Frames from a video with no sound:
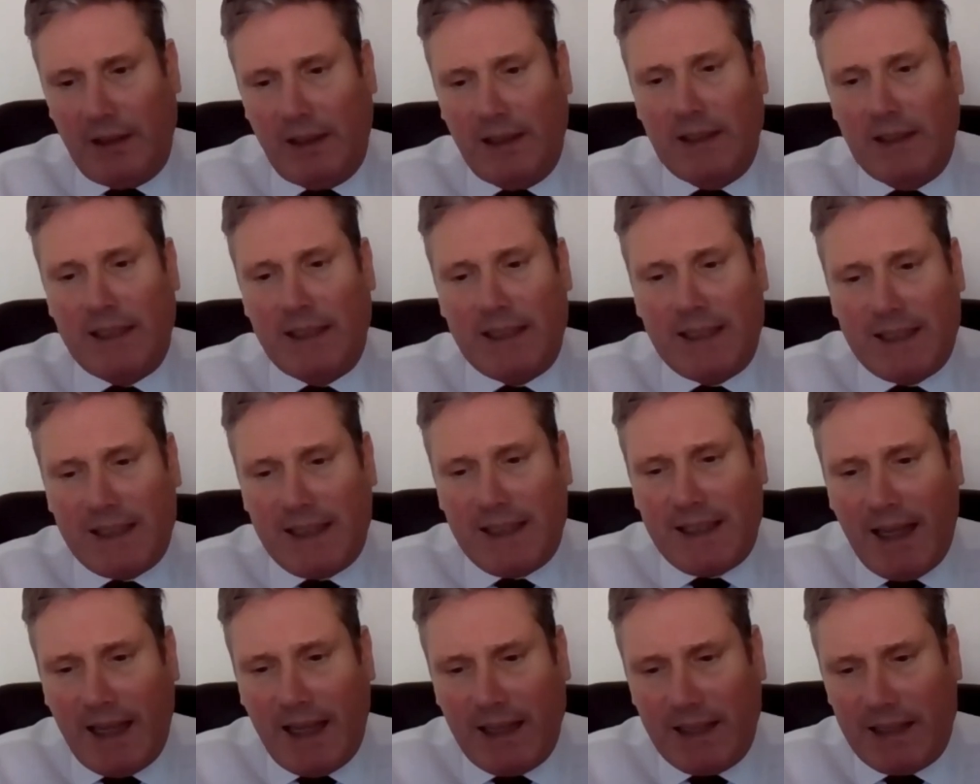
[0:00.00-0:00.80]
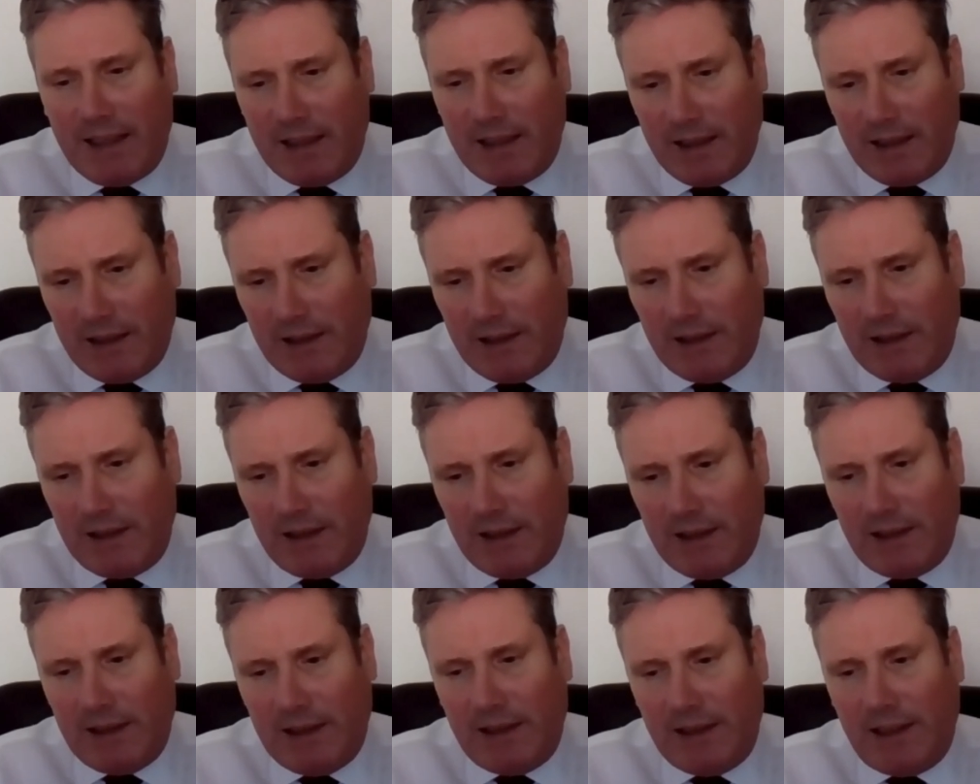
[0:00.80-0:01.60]
Instead,
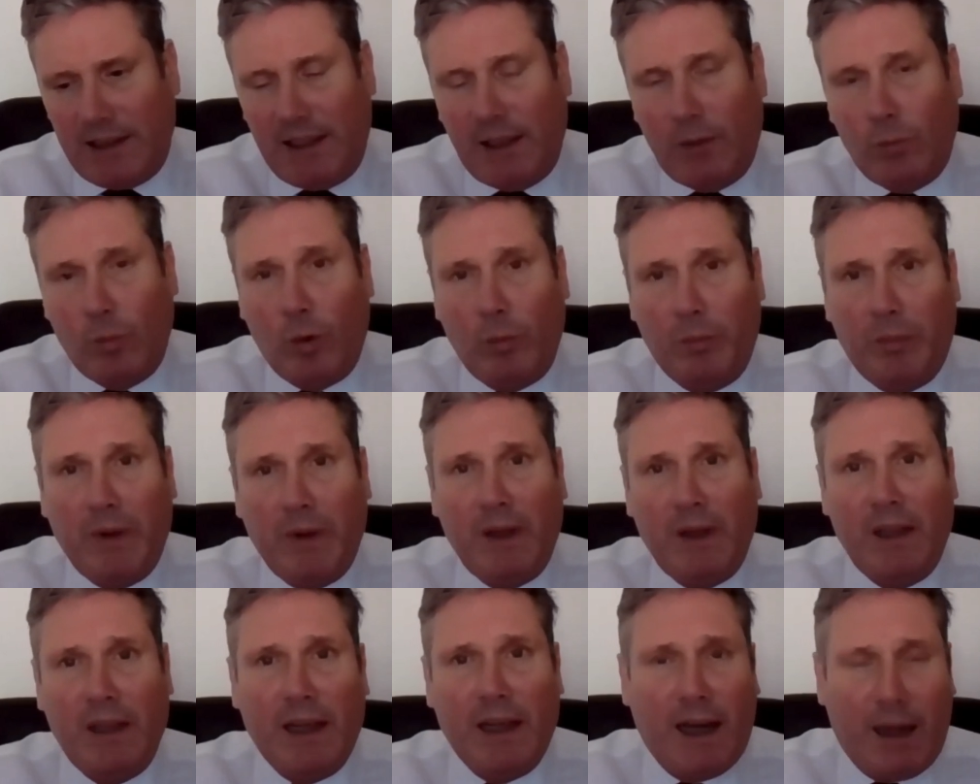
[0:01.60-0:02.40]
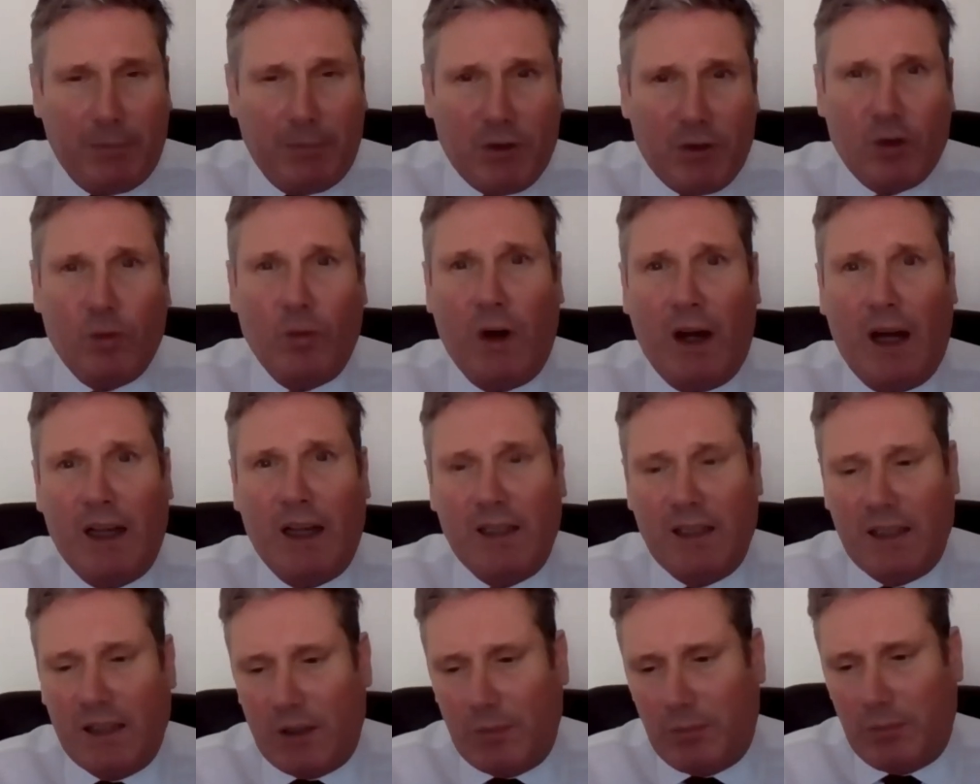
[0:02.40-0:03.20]
it will be up to
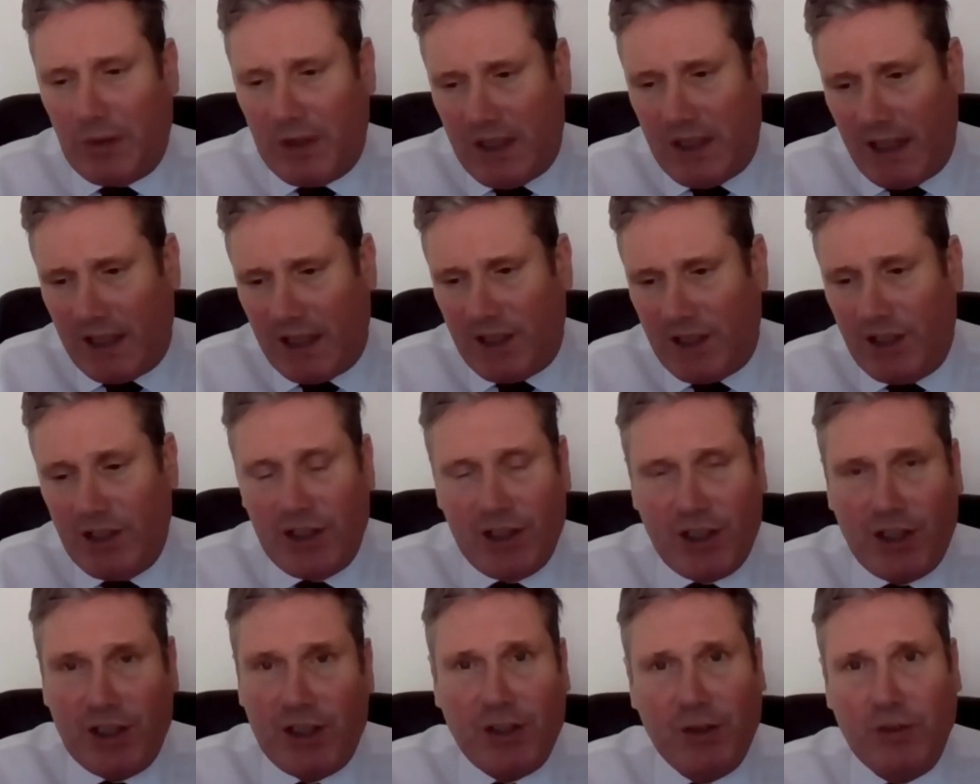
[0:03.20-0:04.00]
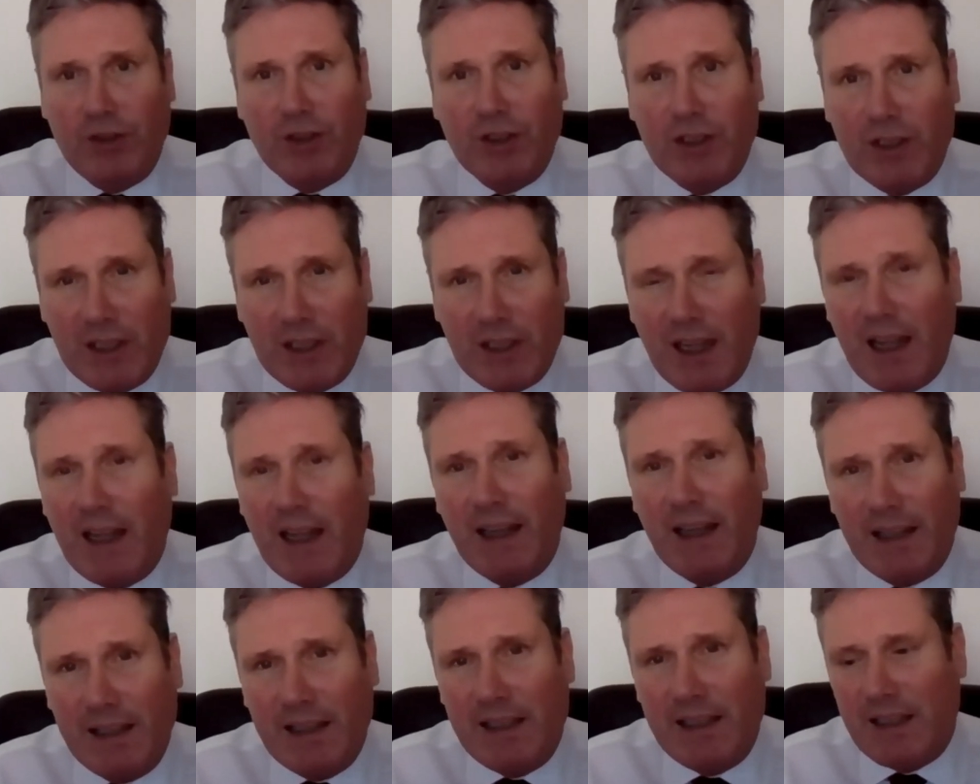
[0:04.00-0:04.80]
us to protect institutions
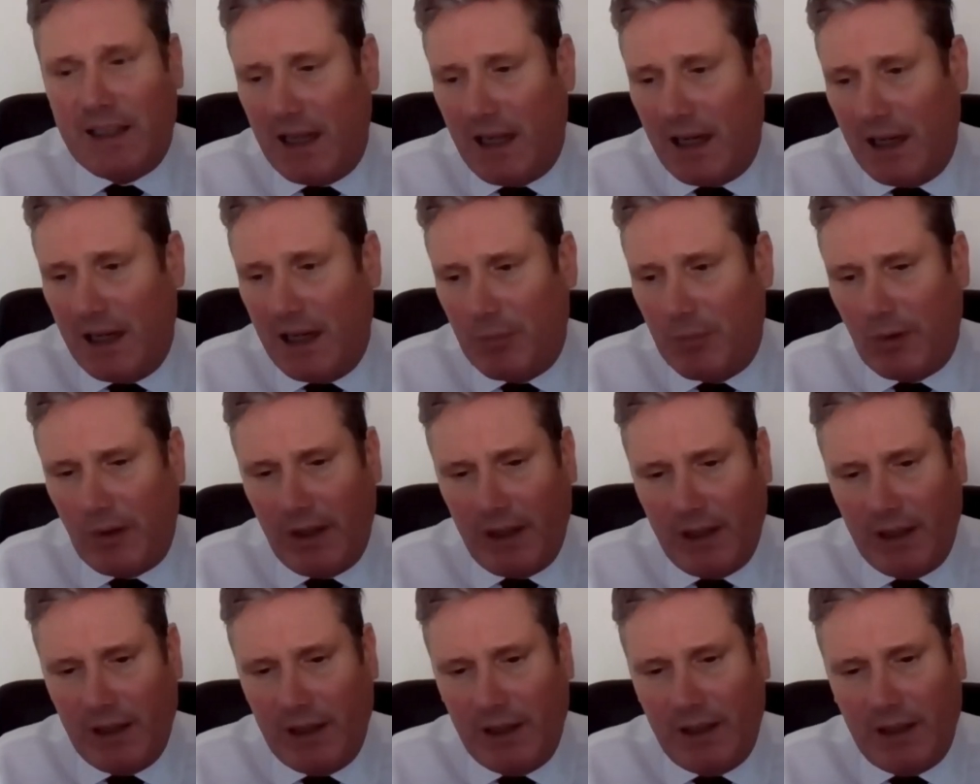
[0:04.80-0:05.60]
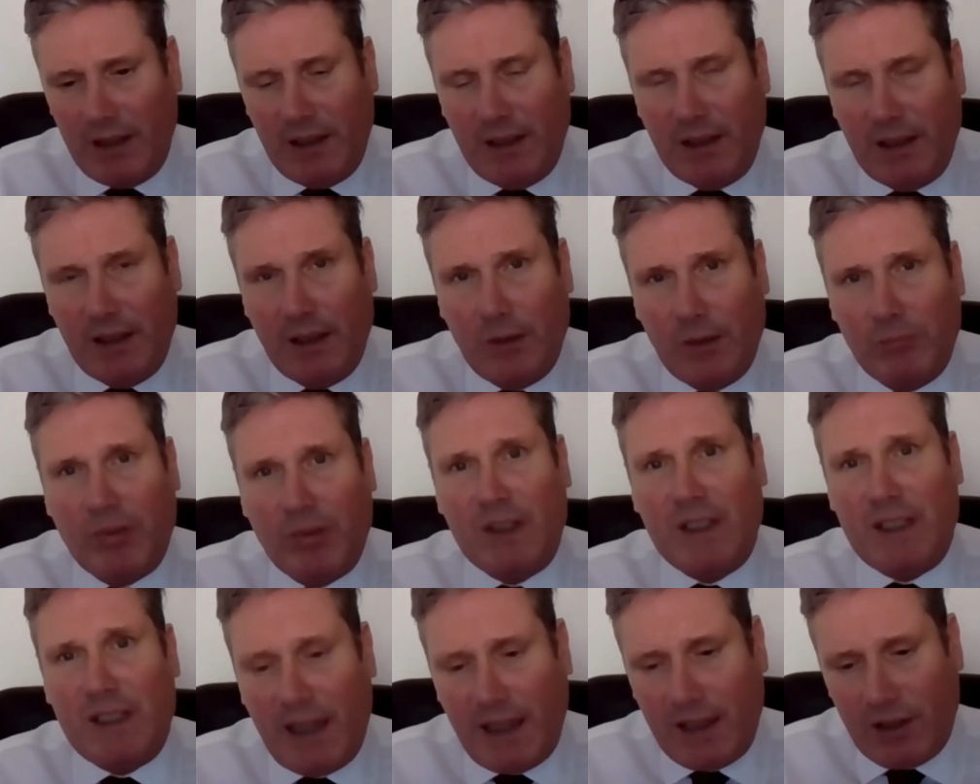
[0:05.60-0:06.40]
like this library,
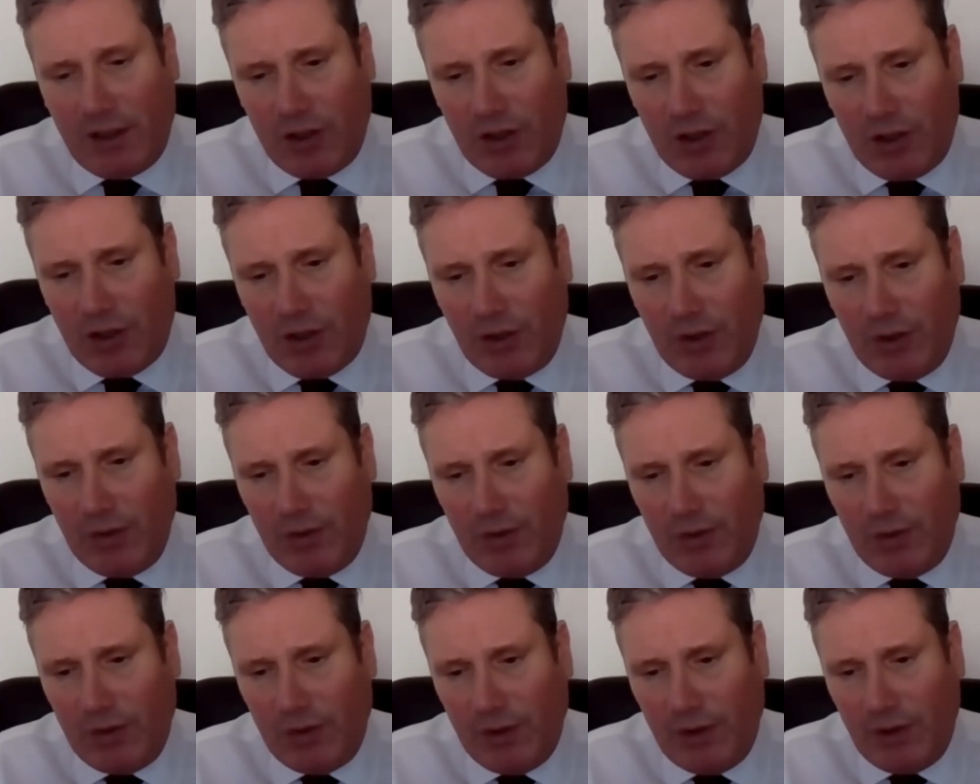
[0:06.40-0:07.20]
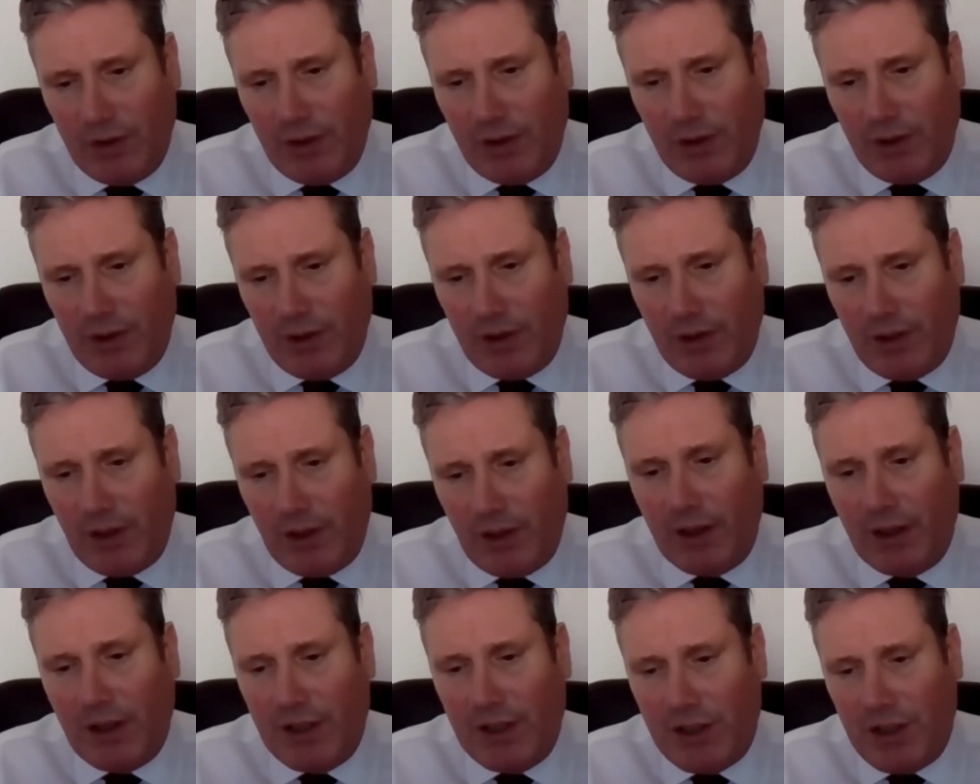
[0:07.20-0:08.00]
protect the truth,
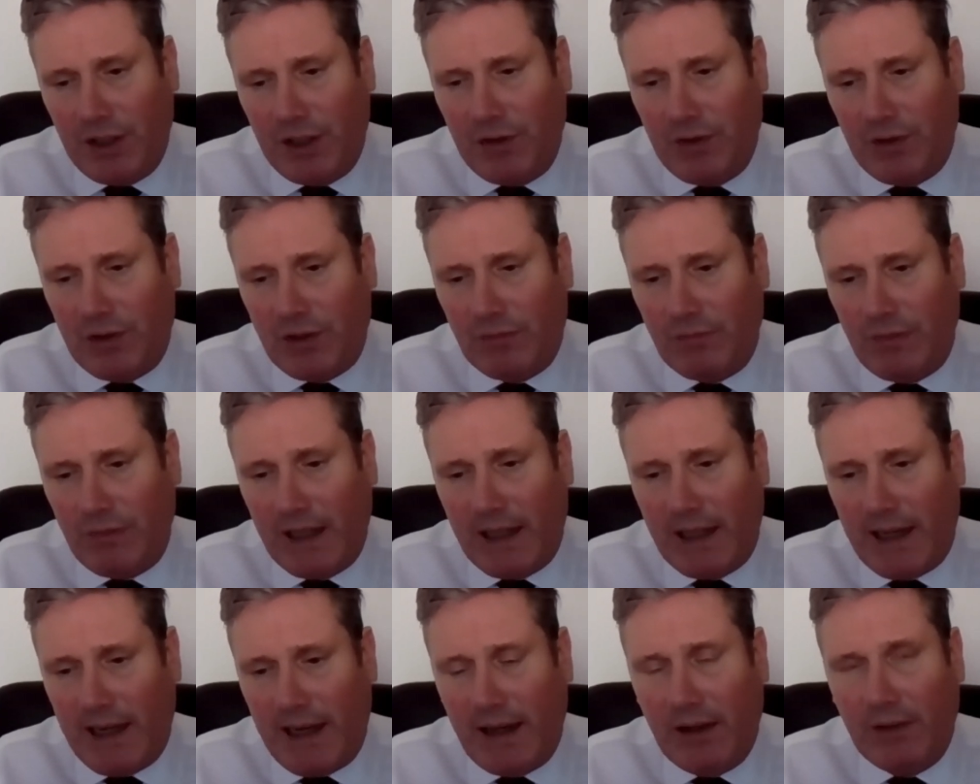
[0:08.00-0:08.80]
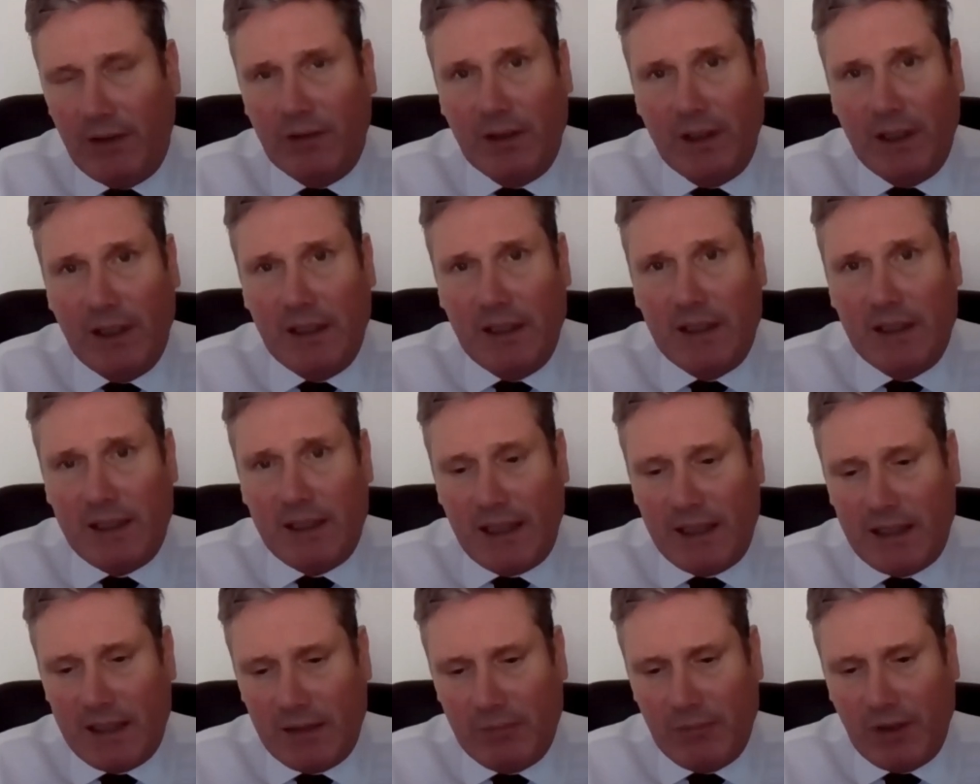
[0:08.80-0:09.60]
and continue to recount these
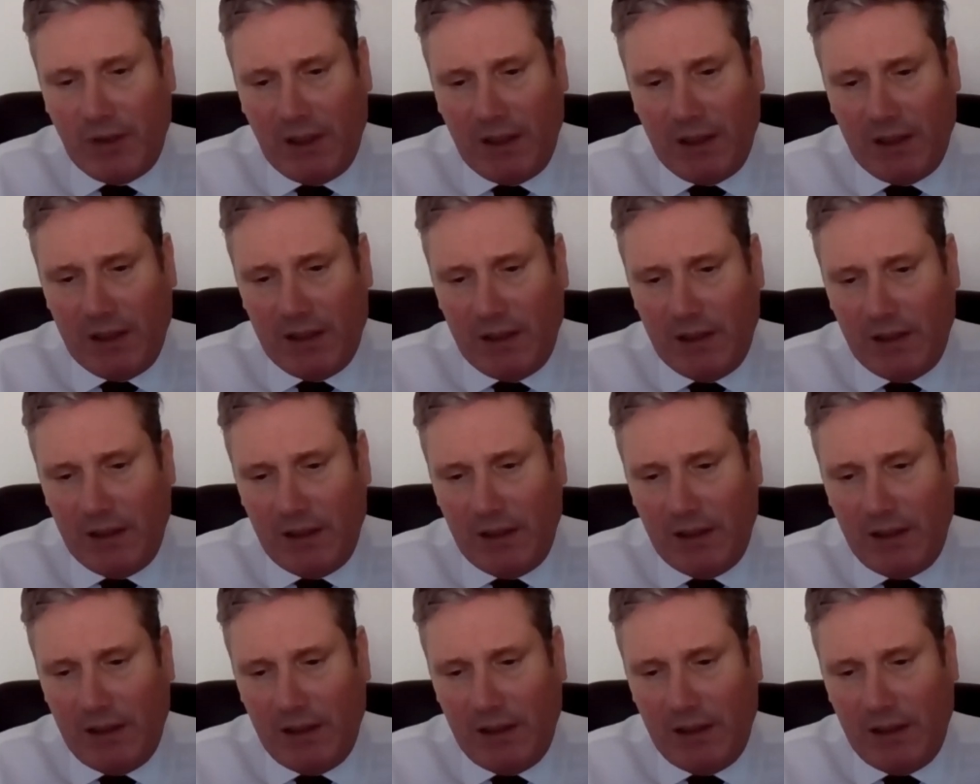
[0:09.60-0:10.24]
testimonies.